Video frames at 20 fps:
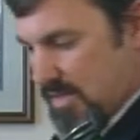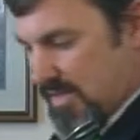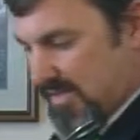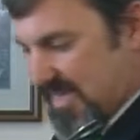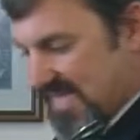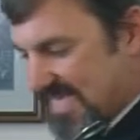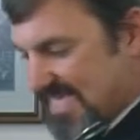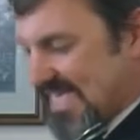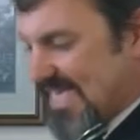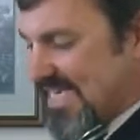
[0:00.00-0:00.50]

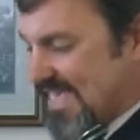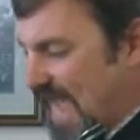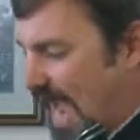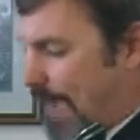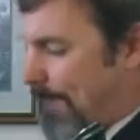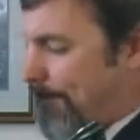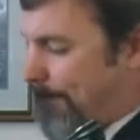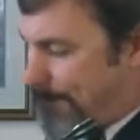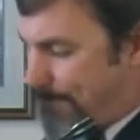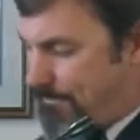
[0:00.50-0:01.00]
They did
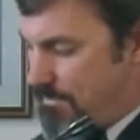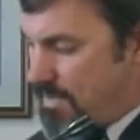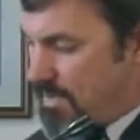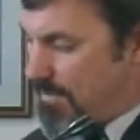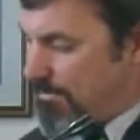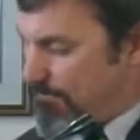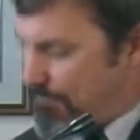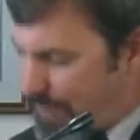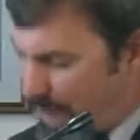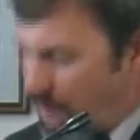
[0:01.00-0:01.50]
not
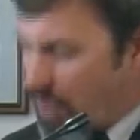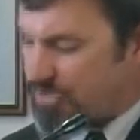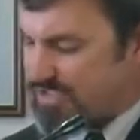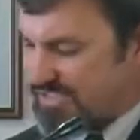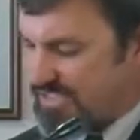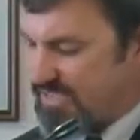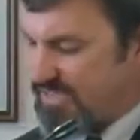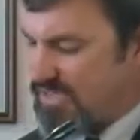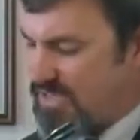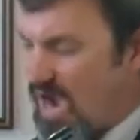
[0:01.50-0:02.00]

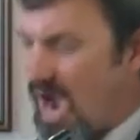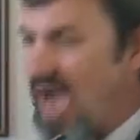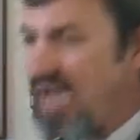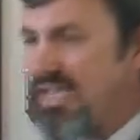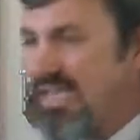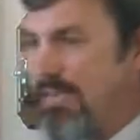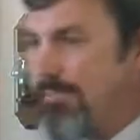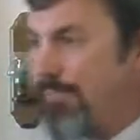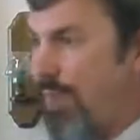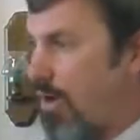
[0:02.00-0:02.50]
boast in
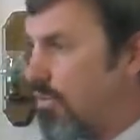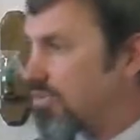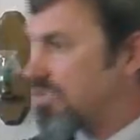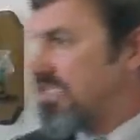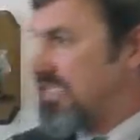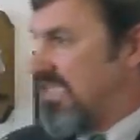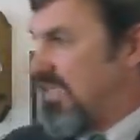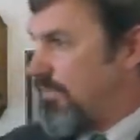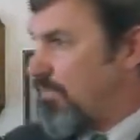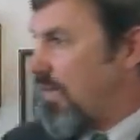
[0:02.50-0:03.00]
God, they
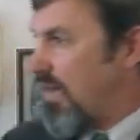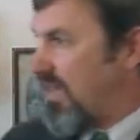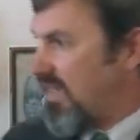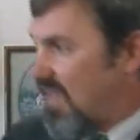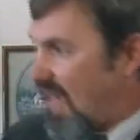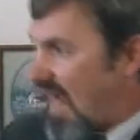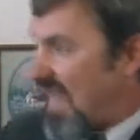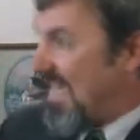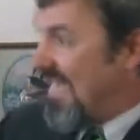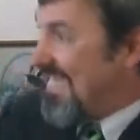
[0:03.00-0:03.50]
boasted in what
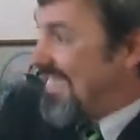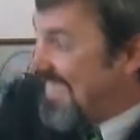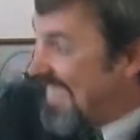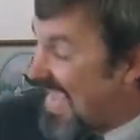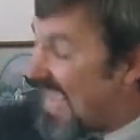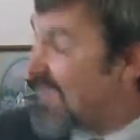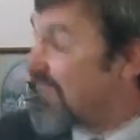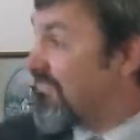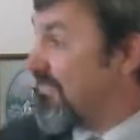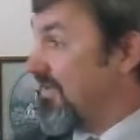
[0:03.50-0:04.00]
God had
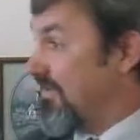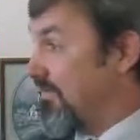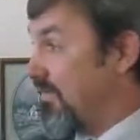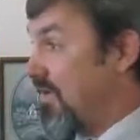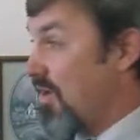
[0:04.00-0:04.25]
given them,